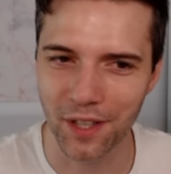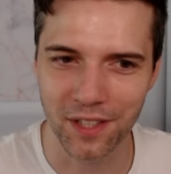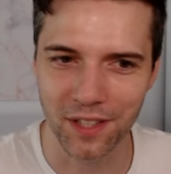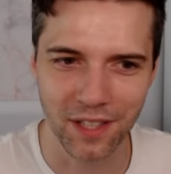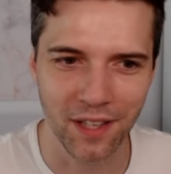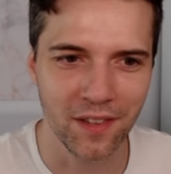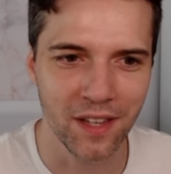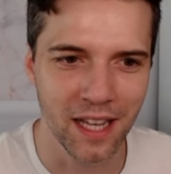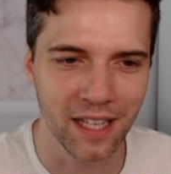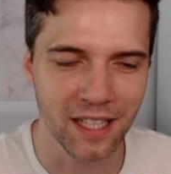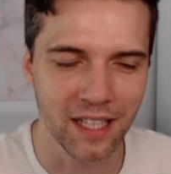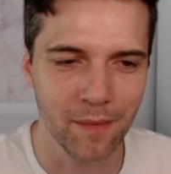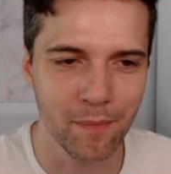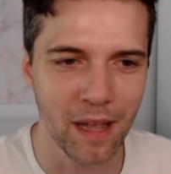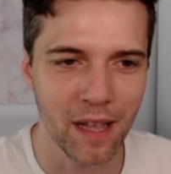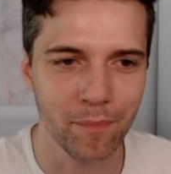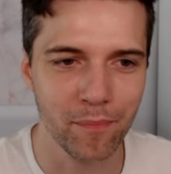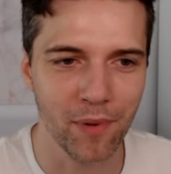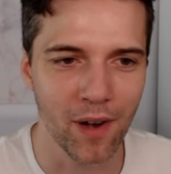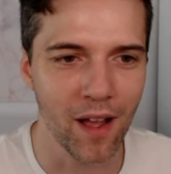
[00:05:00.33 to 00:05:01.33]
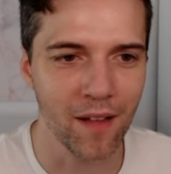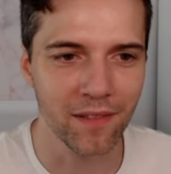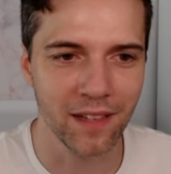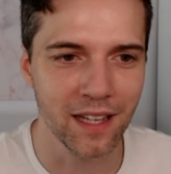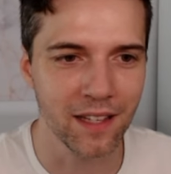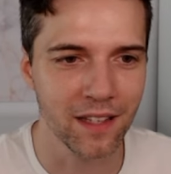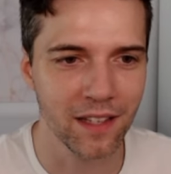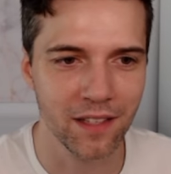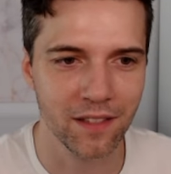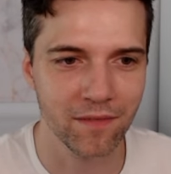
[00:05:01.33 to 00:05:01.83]
than the estimate,
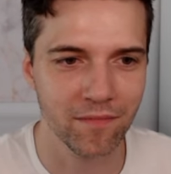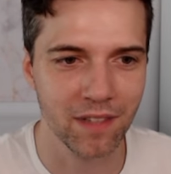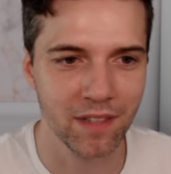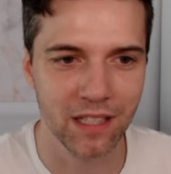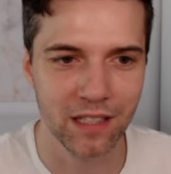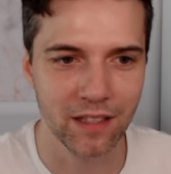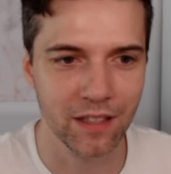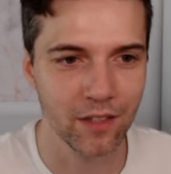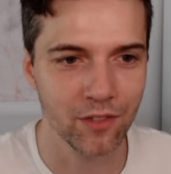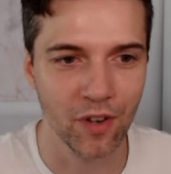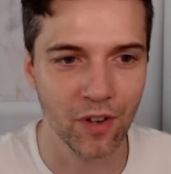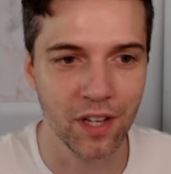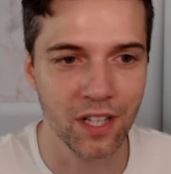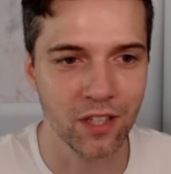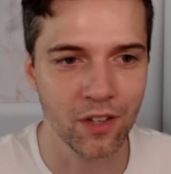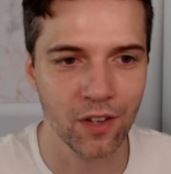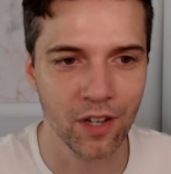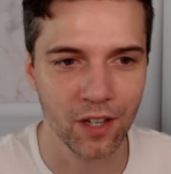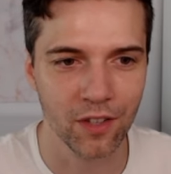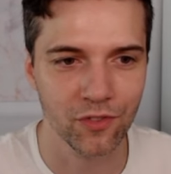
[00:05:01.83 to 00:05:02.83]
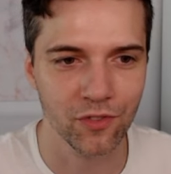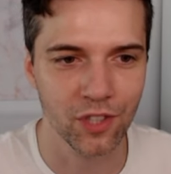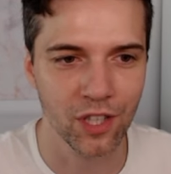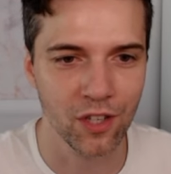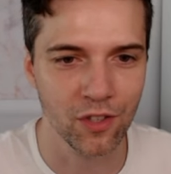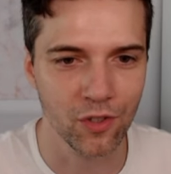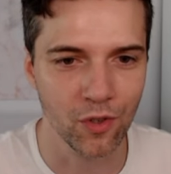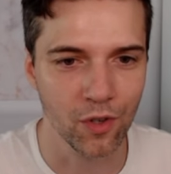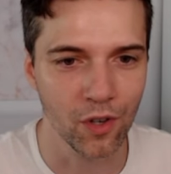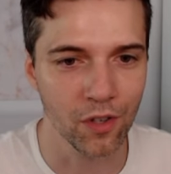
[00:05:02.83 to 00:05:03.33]
probably the trend is gonna
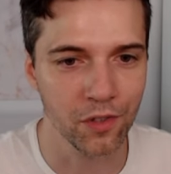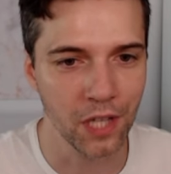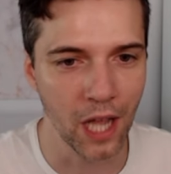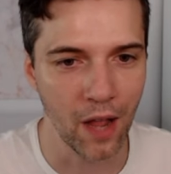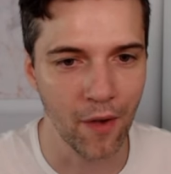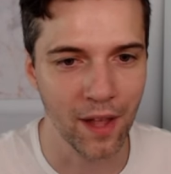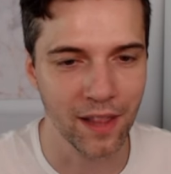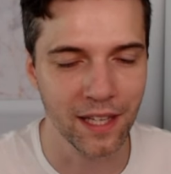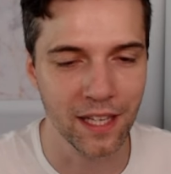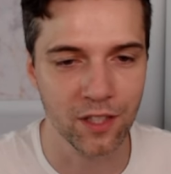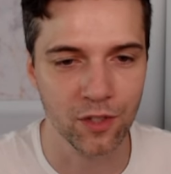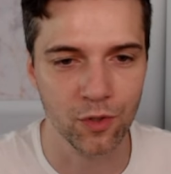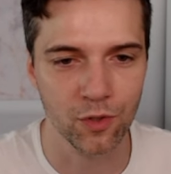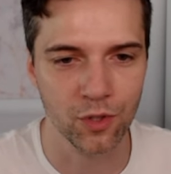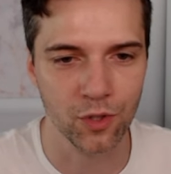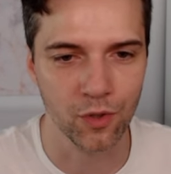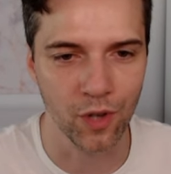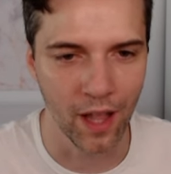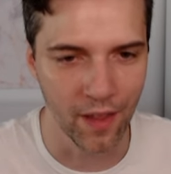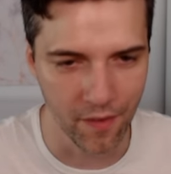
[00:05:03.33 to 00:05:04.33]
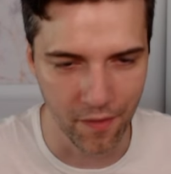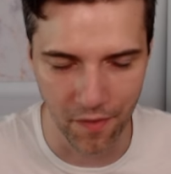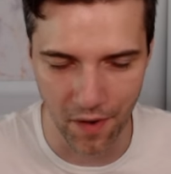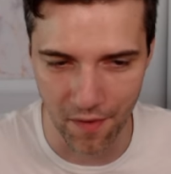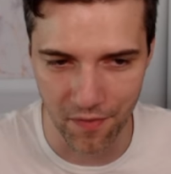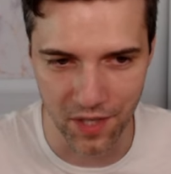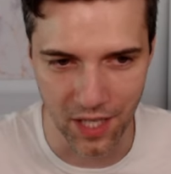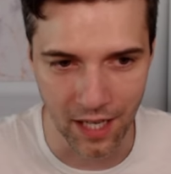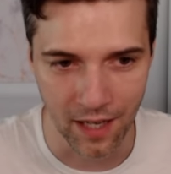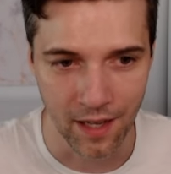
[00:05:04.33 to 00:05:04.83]
continue to go down at least to
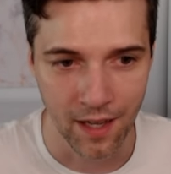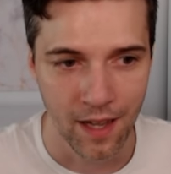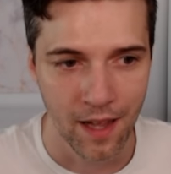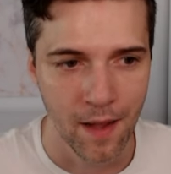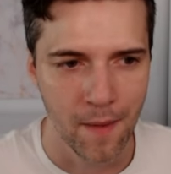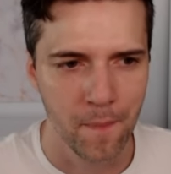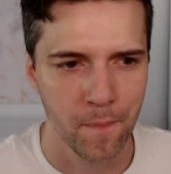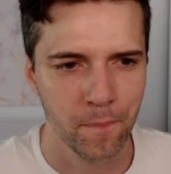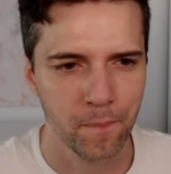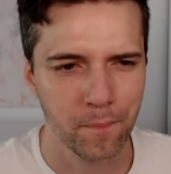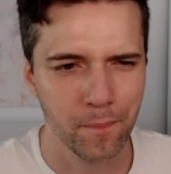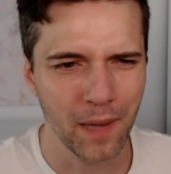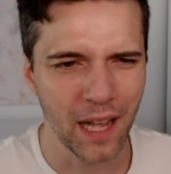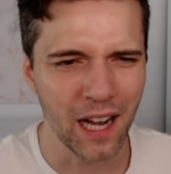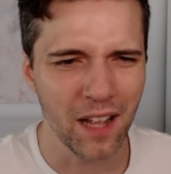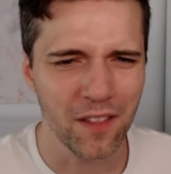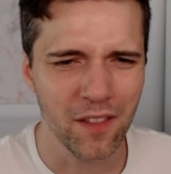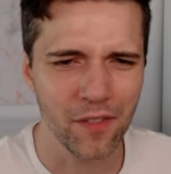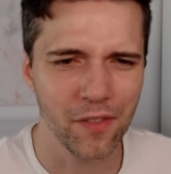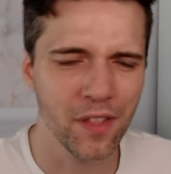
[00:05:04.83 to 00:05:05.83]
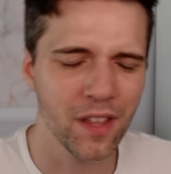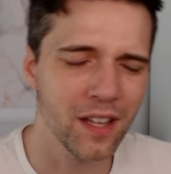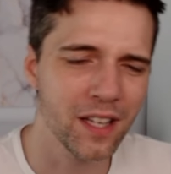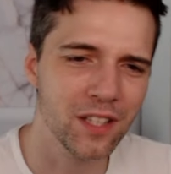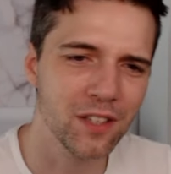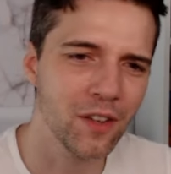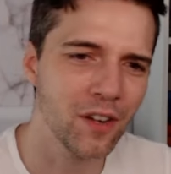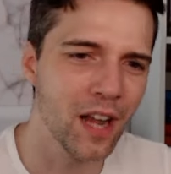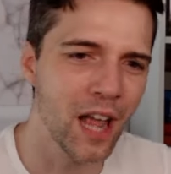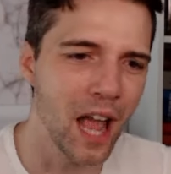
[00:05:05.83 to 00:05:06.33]
250. But I don't think
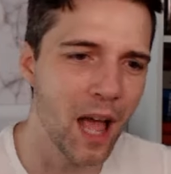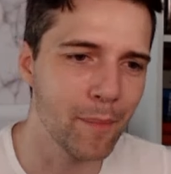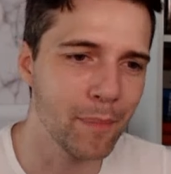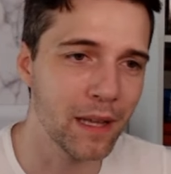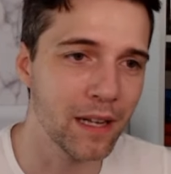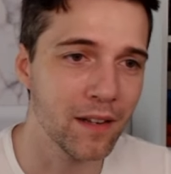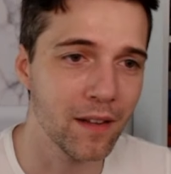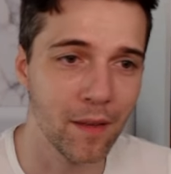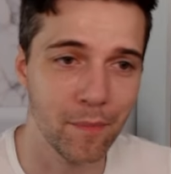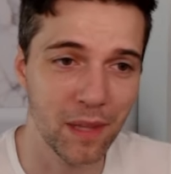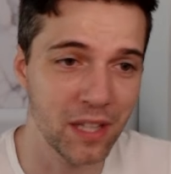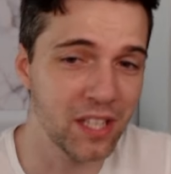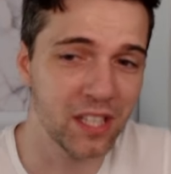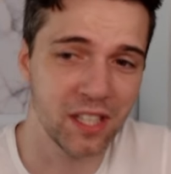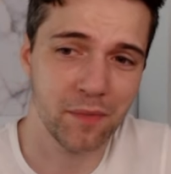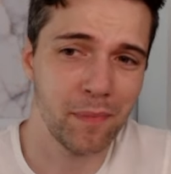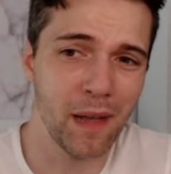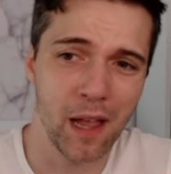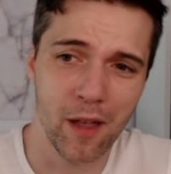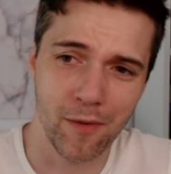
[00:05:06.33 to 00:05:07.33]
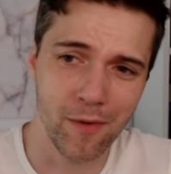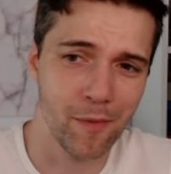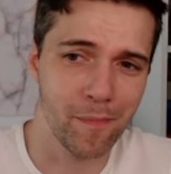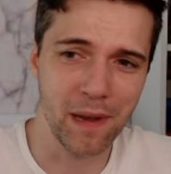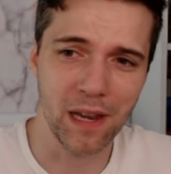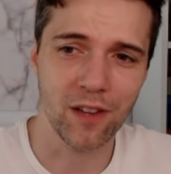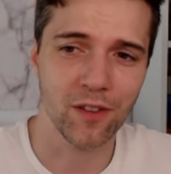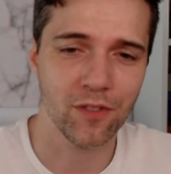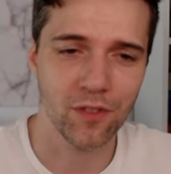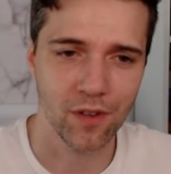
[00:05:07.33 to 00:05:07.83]
it's gonna happen. But this is my
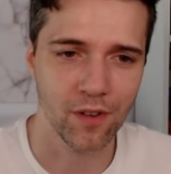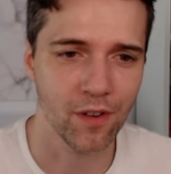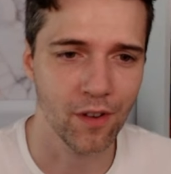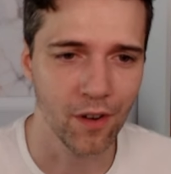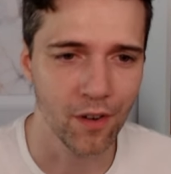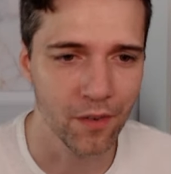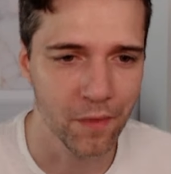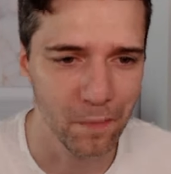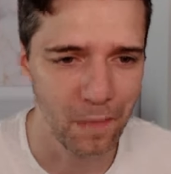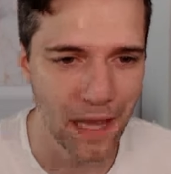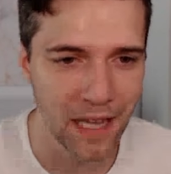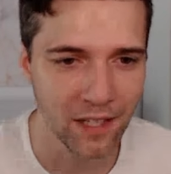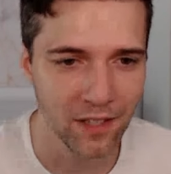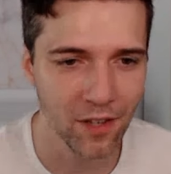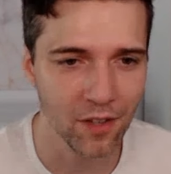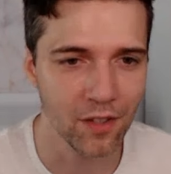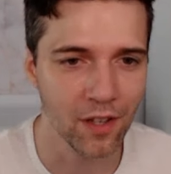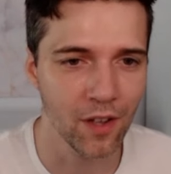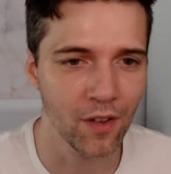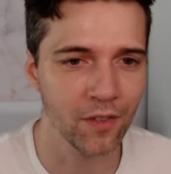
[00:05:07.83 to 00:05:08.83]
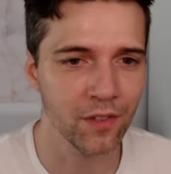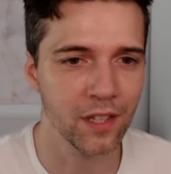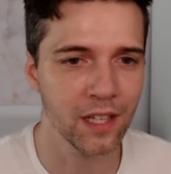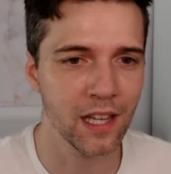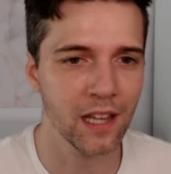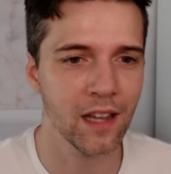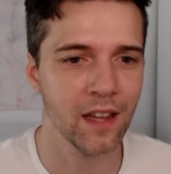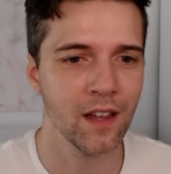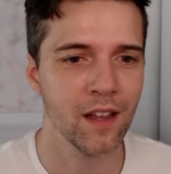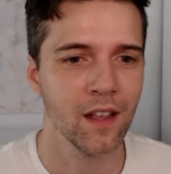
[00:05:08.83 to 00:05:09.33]
opinion, based on
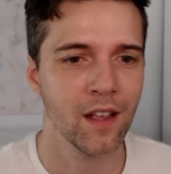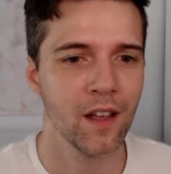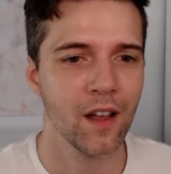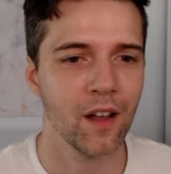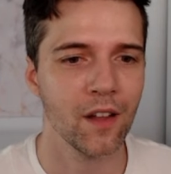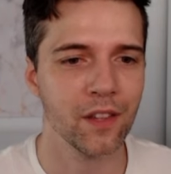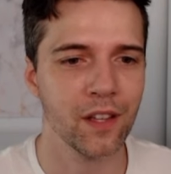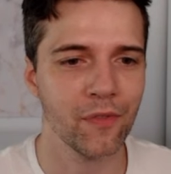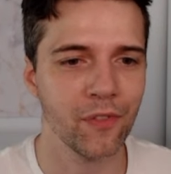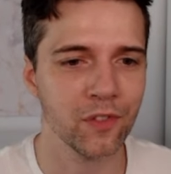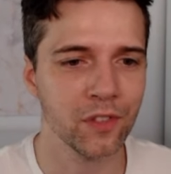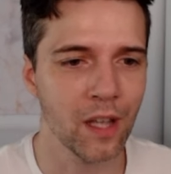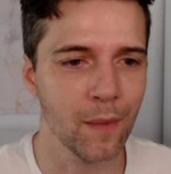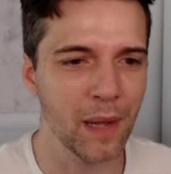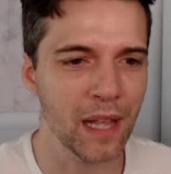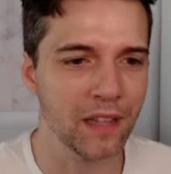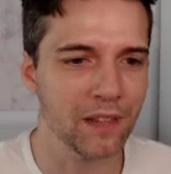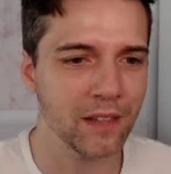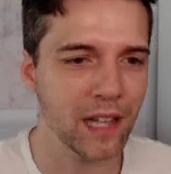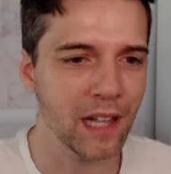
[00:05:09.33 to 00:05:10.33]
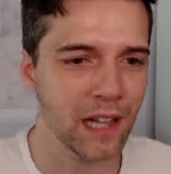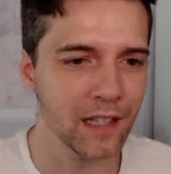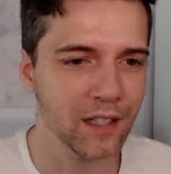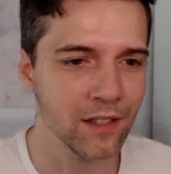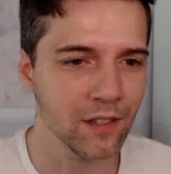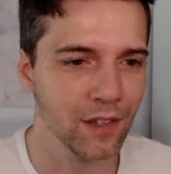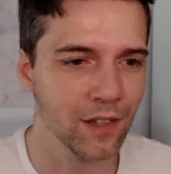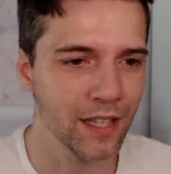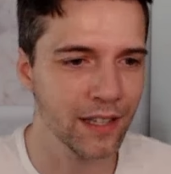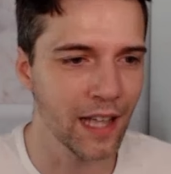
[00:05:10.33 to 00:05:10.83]
the
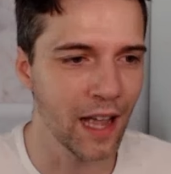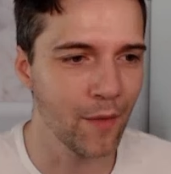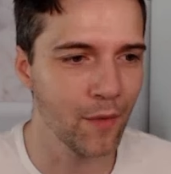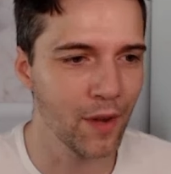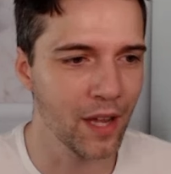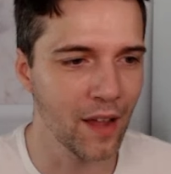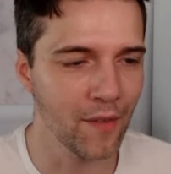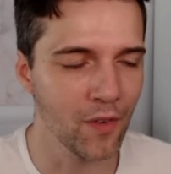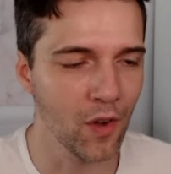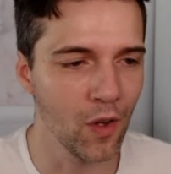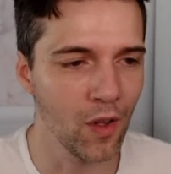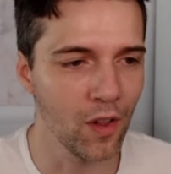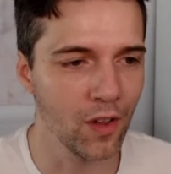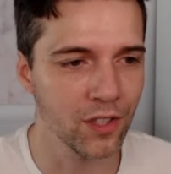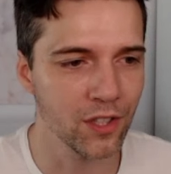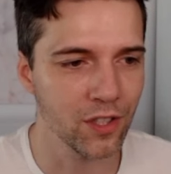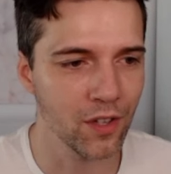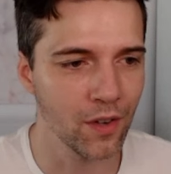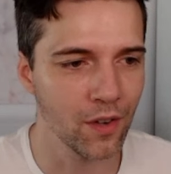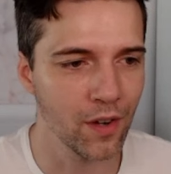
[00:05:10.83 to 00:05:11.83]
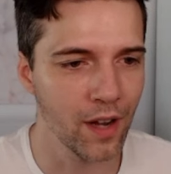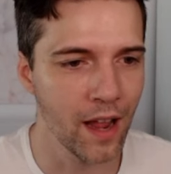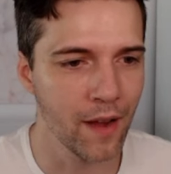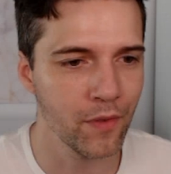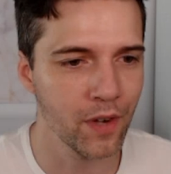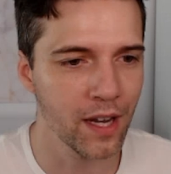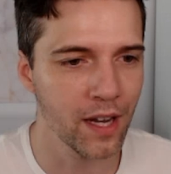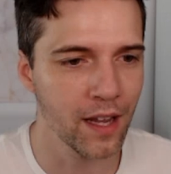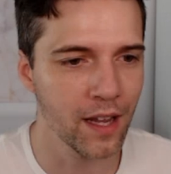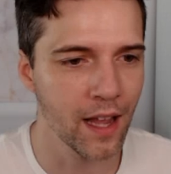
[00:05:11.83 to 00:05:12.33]
fundamentals. Look at that. We have also
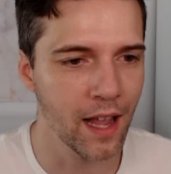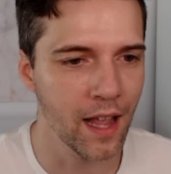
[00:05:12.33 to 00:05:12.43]
every